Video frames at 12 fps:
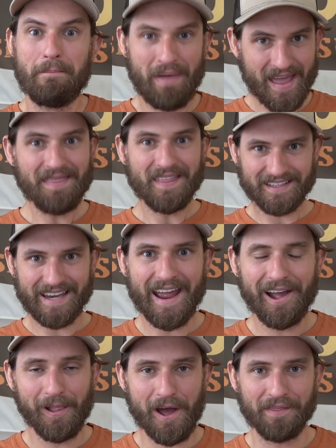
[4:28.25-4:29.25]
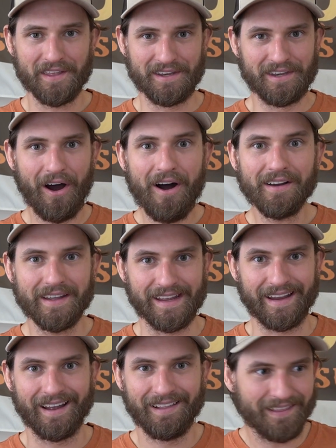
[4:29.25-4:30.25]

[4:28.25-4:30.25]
pin the tail on the donkey.